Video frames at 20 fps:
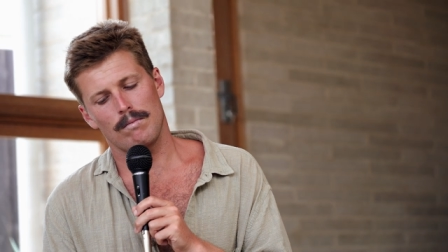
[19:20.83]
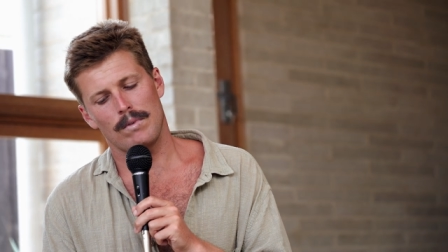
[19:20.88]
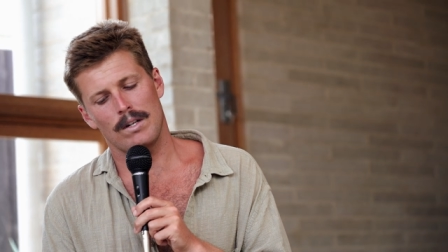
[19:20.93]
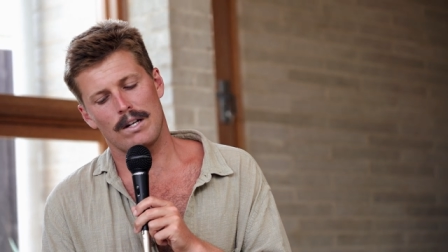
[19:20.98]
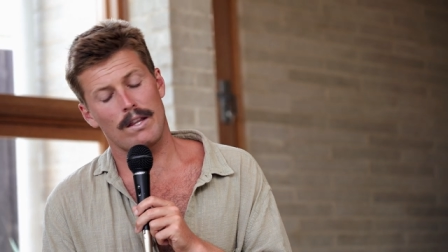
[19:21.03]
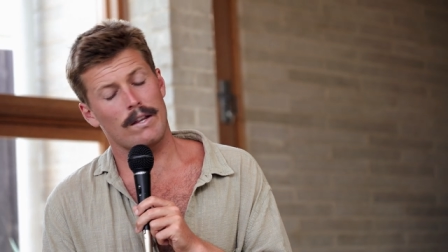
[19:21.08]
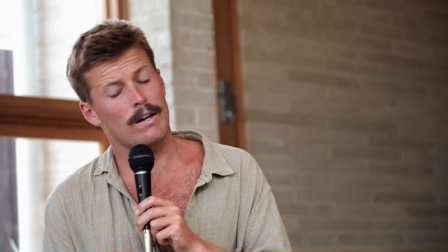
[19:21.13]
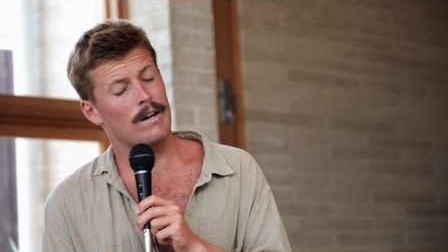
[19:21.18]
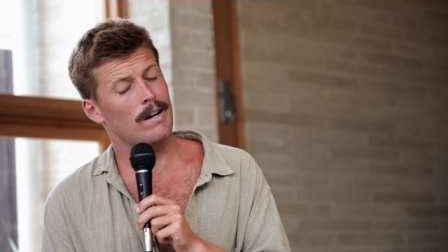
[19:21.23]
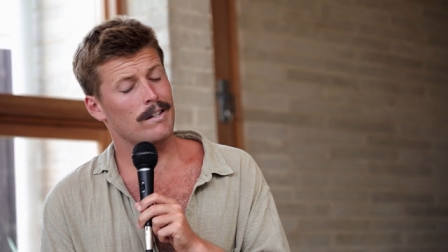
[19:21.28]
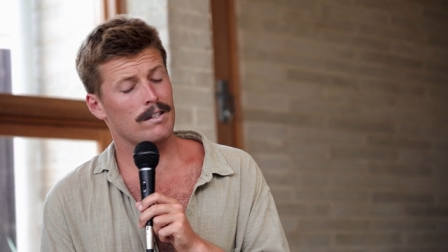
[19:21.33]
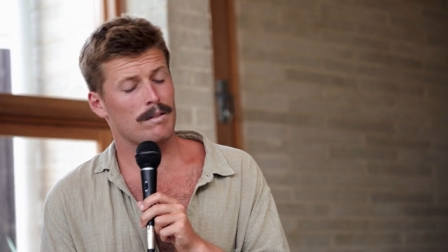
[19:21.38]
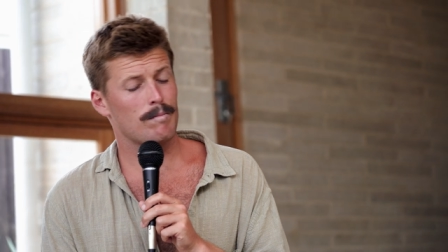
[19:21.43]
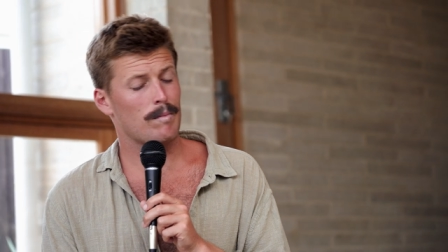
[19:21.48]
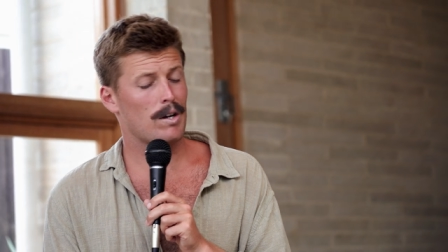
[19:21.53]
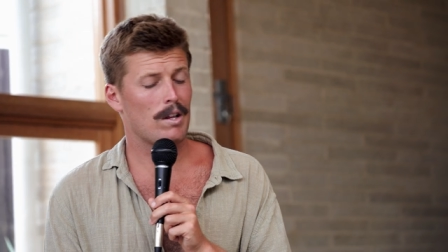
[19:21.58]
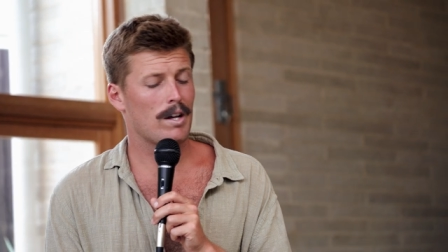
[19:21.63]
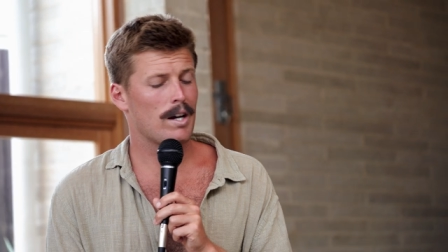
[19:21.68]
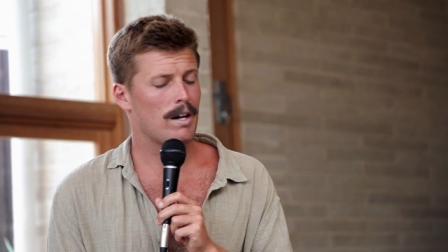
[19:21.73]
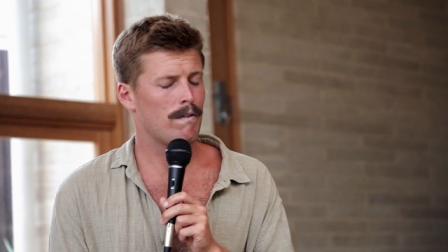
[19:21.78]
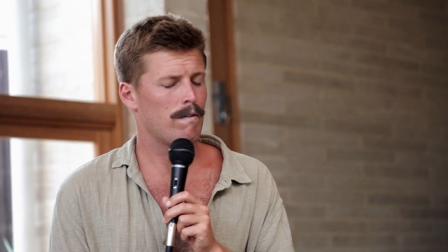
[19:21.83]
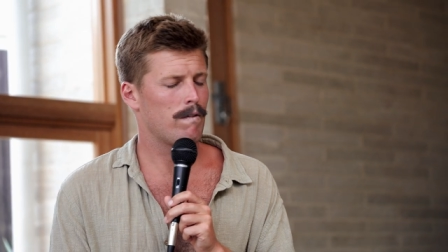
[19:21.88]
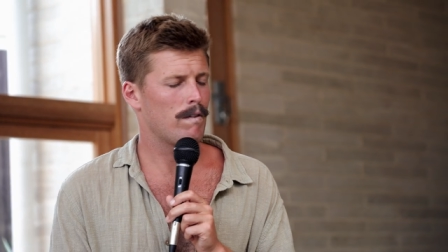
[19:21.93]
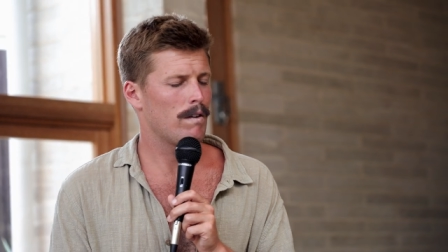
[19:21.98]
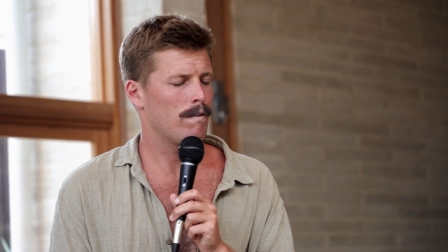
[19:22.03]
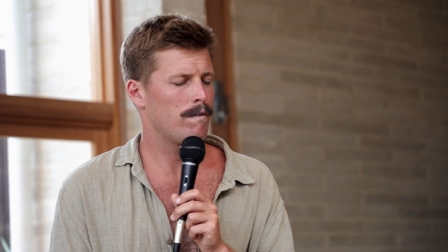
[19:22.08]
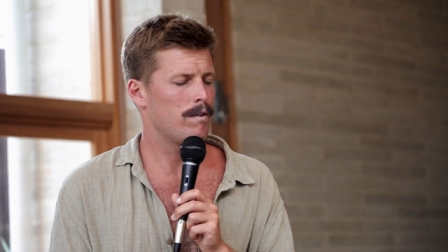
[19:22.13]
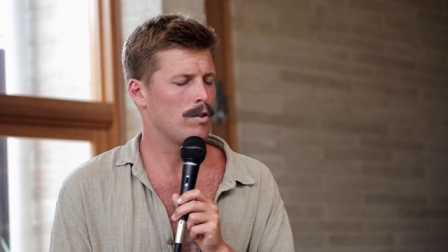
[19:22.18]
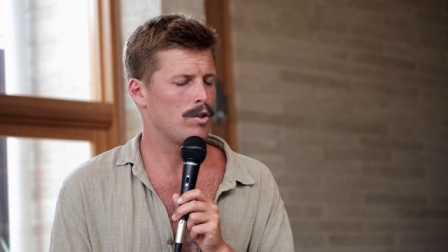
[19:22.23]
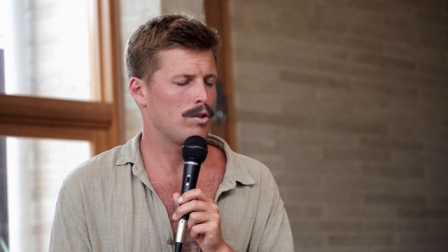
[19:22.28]
in other areas of my life,
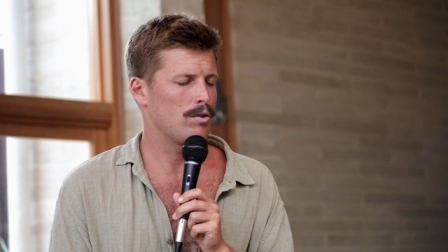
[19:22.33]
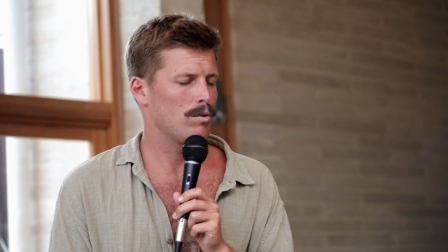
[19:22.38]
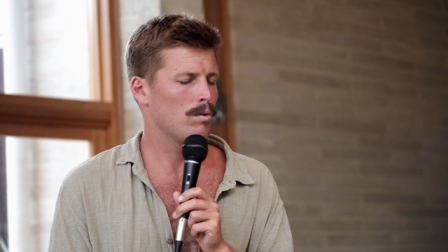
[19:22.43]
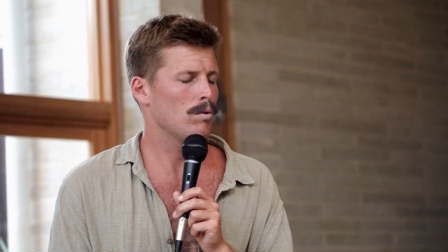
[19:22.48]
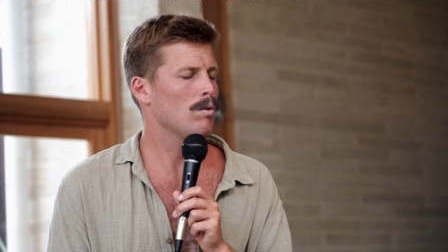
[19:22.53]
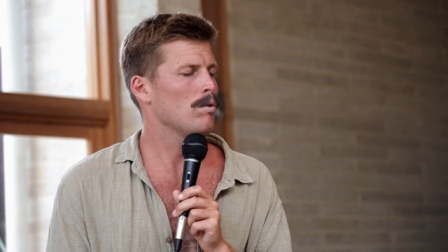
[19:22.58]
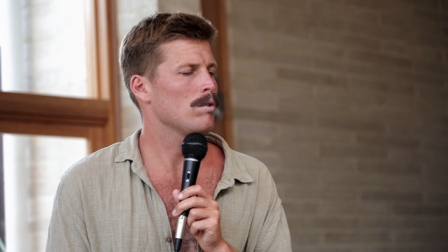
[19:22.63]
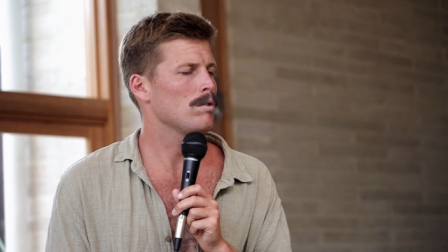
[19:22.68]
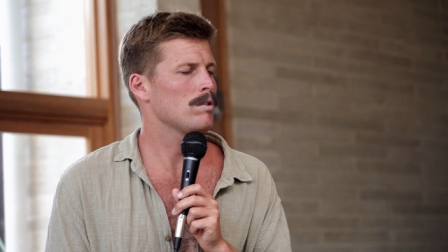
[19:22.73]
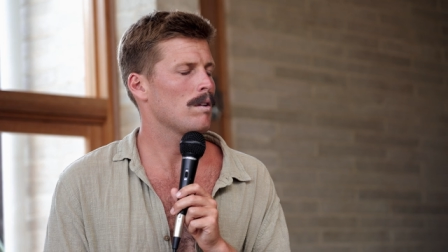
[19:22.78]
uh, for sure,